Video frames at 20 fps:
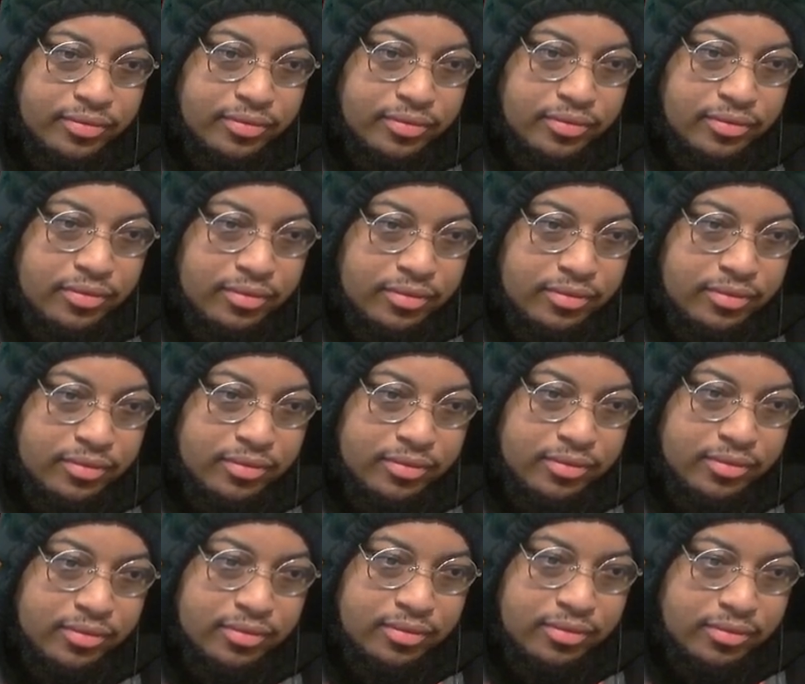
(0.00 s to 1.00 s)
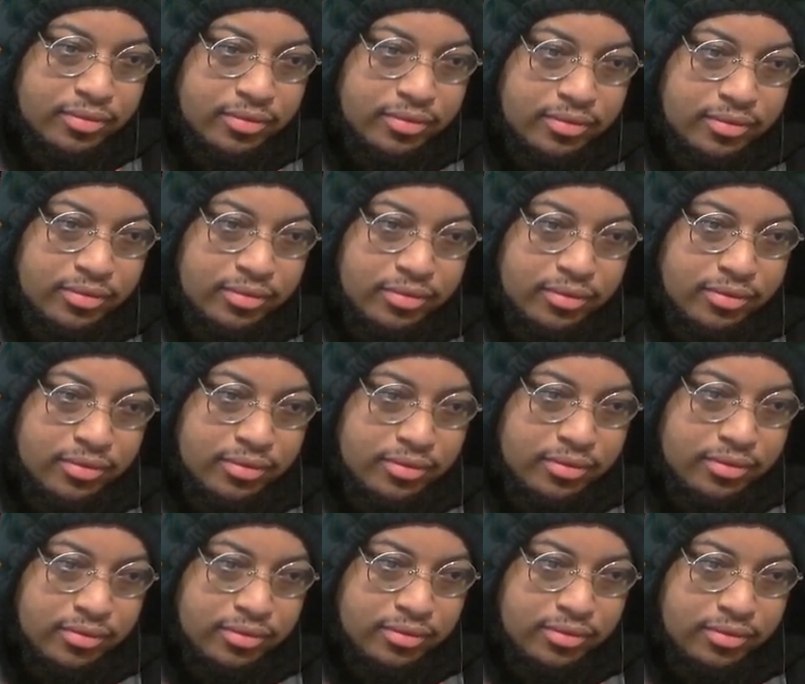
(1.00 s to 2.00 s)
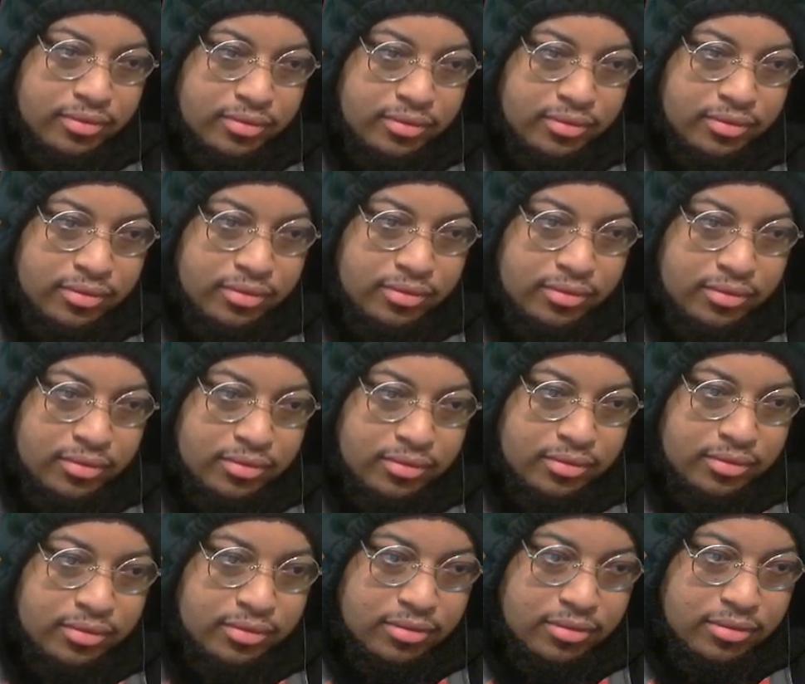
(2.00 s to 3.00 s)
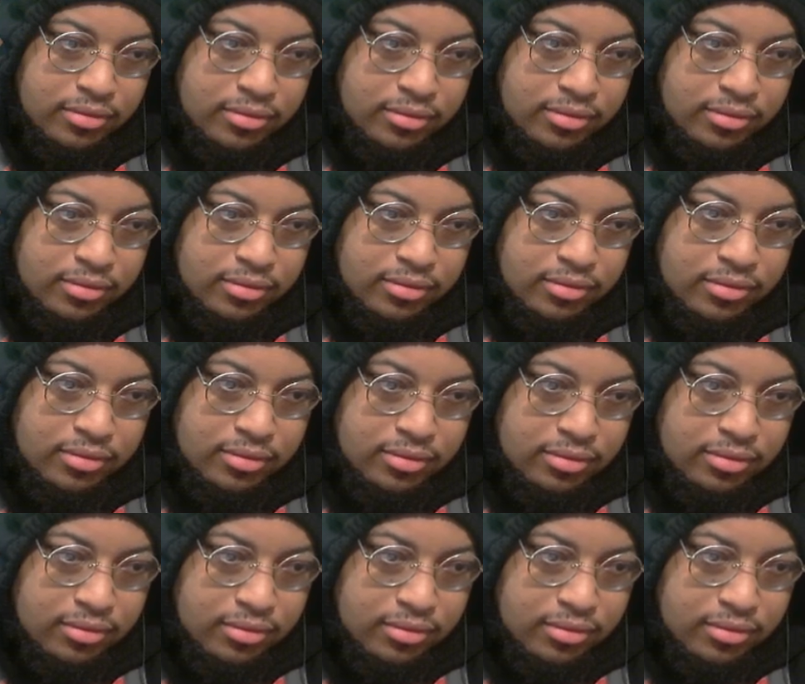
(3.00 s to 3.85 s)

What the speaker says: [no speech]